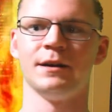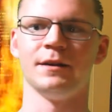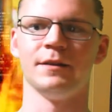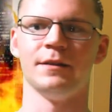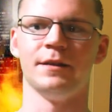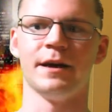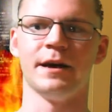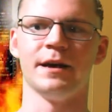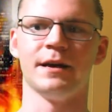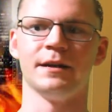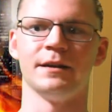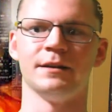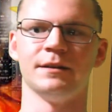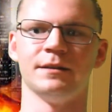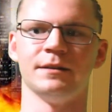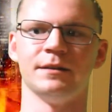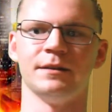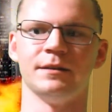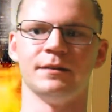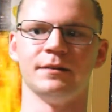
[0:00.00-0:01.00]

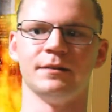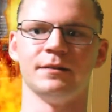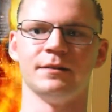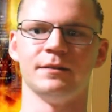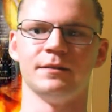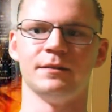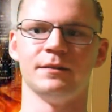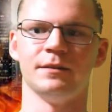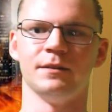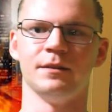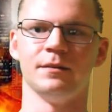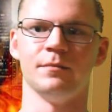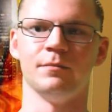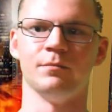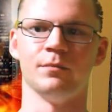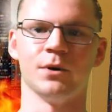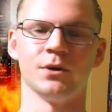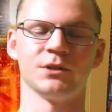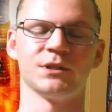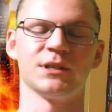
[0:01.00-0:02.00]
then
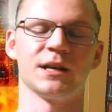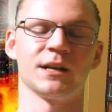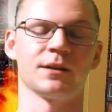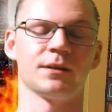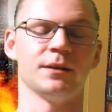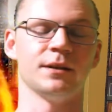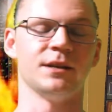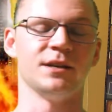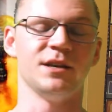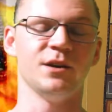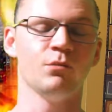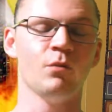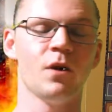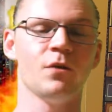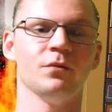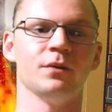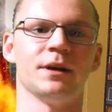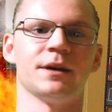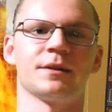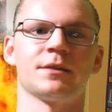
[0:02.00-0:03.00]
most likely you
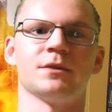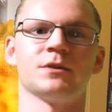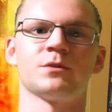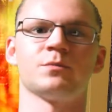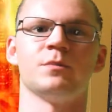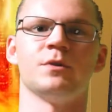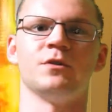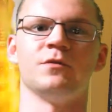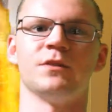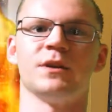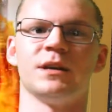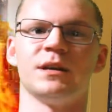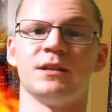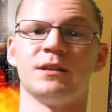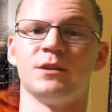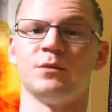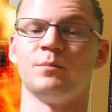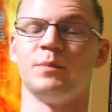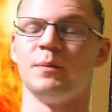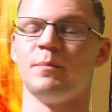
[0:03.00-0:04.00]
won't like this movie and
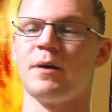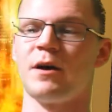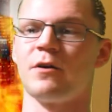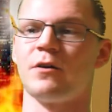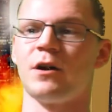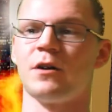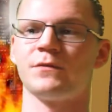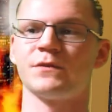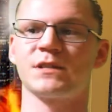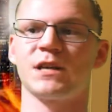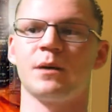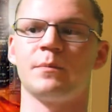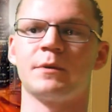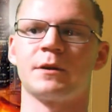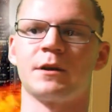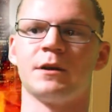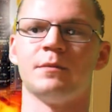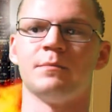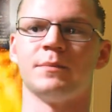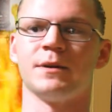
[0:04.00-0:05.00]
you'd be better off skipping
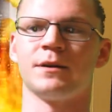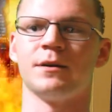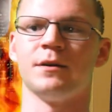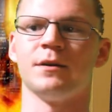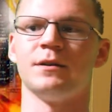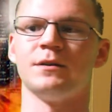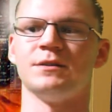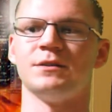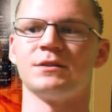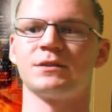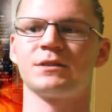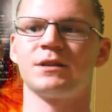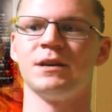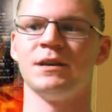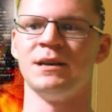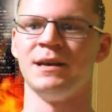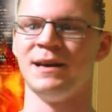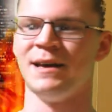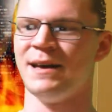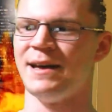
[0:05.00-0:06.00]
it, because,
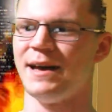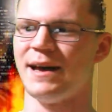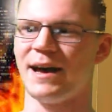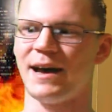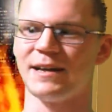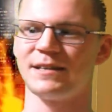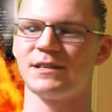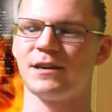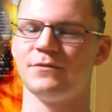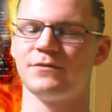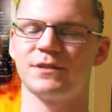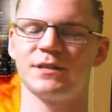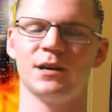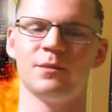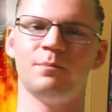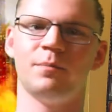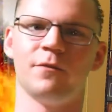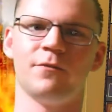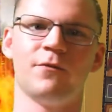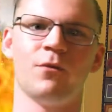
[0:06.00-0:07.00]
as I've
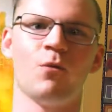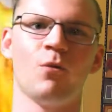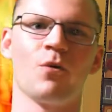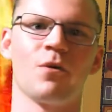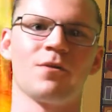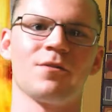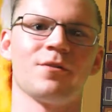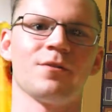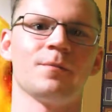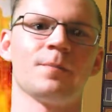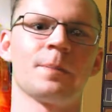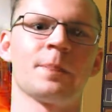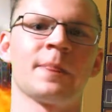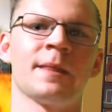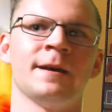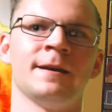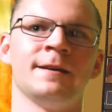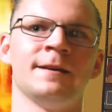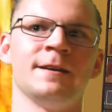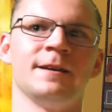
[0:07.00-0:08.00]
said before,
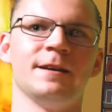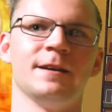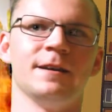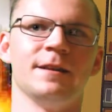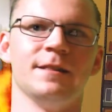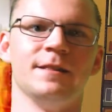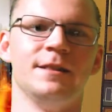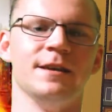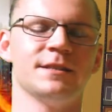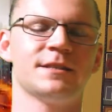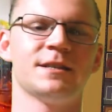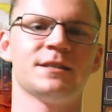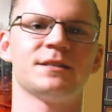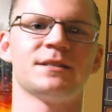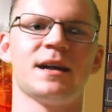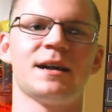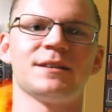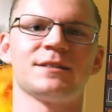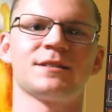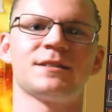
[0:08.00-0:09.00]
this is
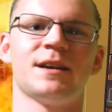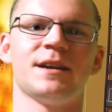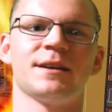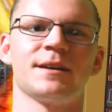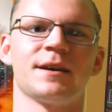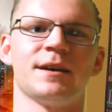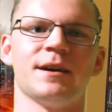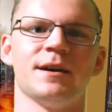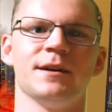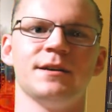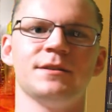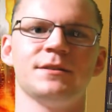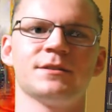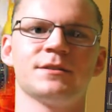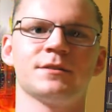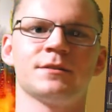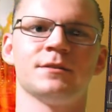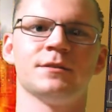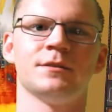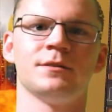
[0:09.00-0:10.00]
not Snake
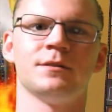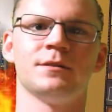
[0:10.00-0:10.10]
Eyes.